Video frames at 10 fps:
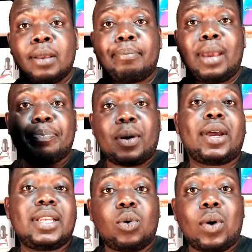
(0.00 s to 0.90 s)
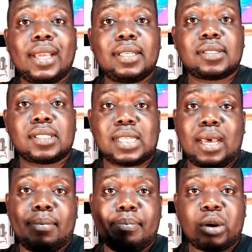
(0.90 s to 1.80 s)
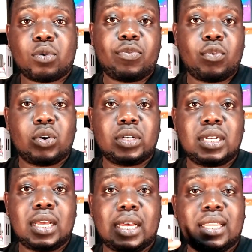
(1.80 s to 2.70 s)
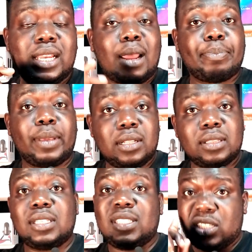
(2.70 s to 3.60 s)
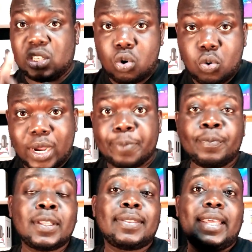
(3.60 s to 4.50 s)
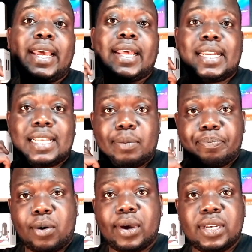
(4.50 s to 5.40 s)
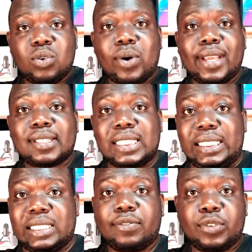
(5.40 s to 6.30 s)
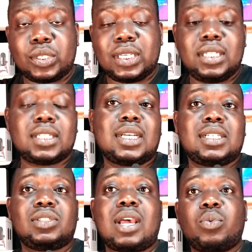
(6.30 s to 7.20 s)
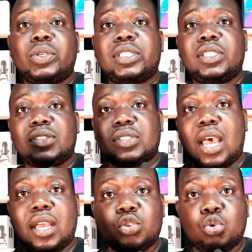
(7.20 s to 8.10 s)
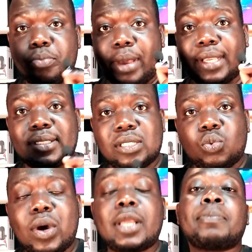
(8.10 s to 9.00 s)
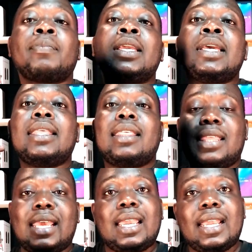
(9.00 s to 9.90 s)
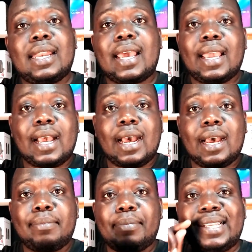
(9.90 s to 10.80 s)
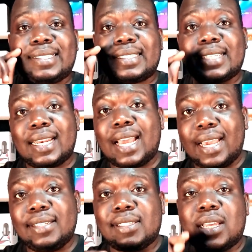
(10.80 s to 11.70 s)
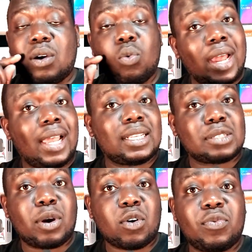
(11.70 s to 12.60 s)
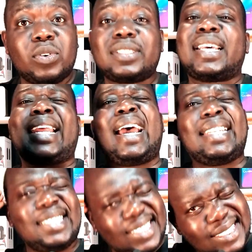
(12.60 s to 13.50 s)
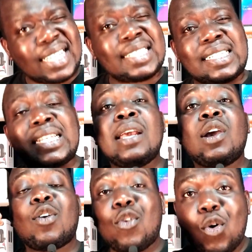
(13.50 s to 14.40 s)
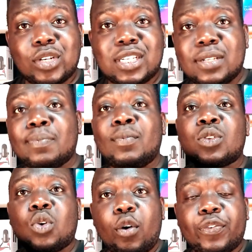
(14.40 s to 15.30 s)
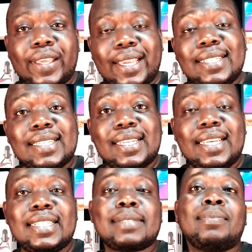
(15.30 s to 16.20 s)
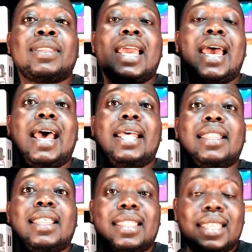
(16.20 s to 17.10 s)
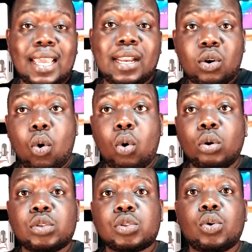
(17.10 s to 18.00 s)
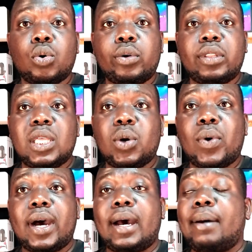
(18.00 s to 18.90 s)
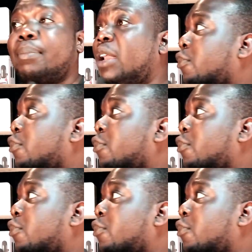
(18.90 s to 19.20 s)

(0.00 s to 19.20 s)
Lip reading: my power device microphone, the lapel, the single one. Then I had another power device interview kit, that is one which is 2 mics in one. Then I had my Sennheiser wireless microphones that I had just gotten off the internet. And then also there were my